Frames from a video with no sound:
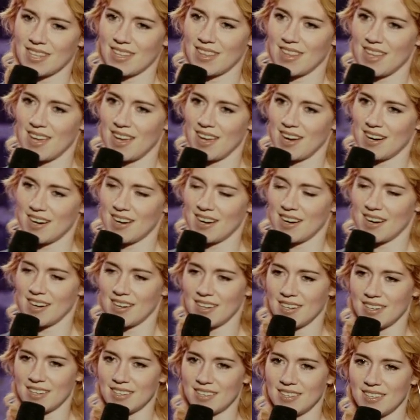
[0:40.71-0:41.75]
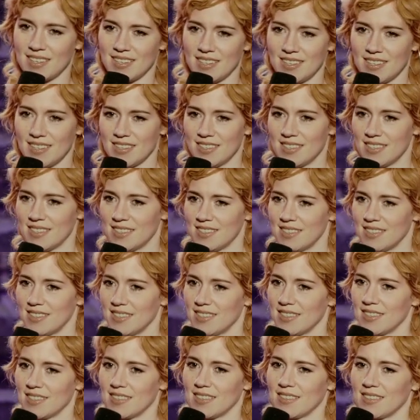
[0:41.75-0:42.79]
They are,
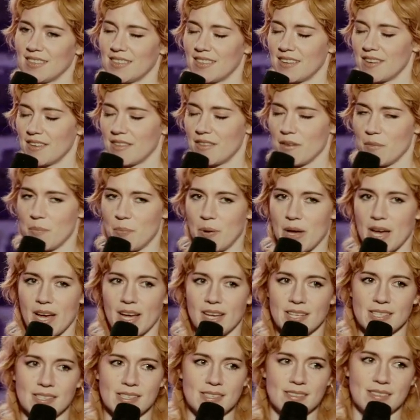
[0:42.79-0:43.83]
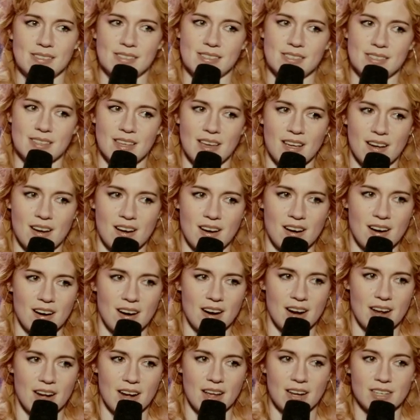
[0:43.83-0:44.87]
they're the best. They
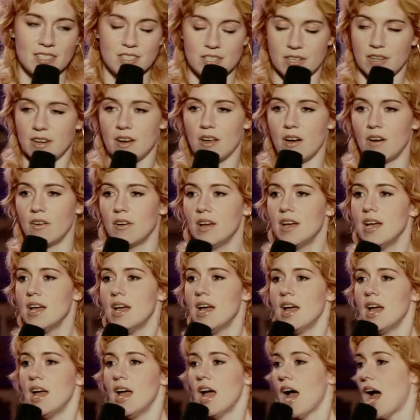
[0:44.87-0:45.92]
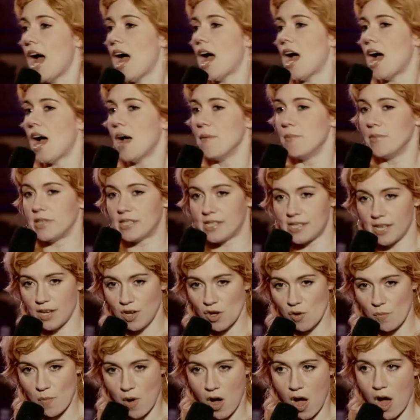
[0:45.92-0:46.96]
are. And I, you know, I'm a
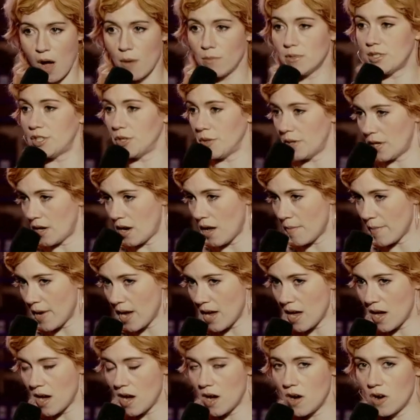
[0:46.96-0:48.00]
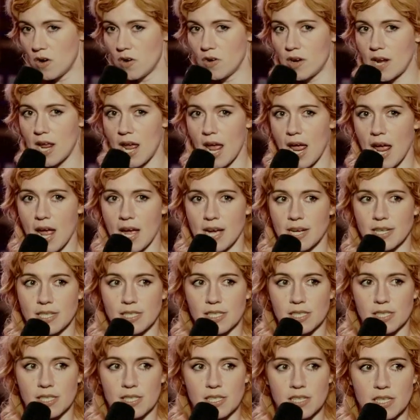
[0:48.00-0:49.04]
single mom doing it on my own,
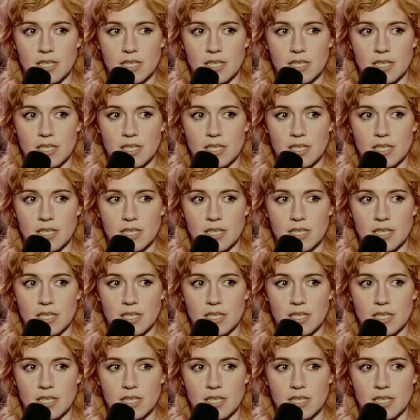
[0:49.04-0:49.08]
and